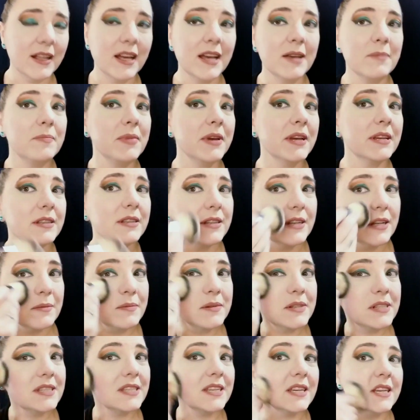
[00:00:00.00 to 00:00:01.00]
I picked it up
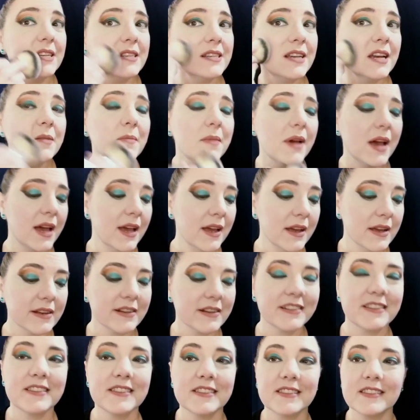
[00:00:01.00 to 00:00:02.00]
at TJ
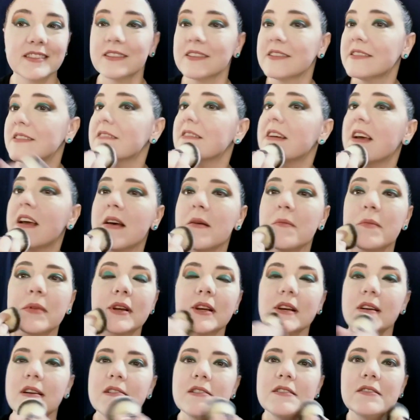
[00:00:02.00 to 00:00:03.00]
Maxx
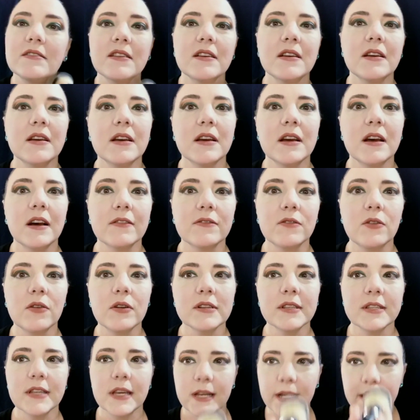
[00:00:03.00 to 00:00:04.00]
because, of
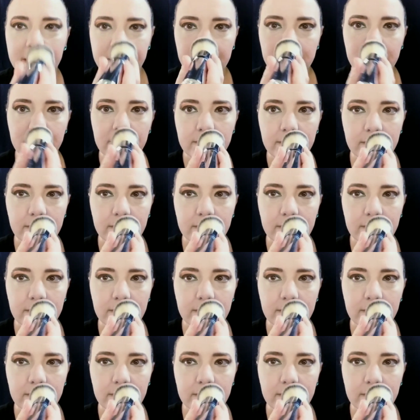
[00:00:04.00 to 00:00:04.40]
course, I did.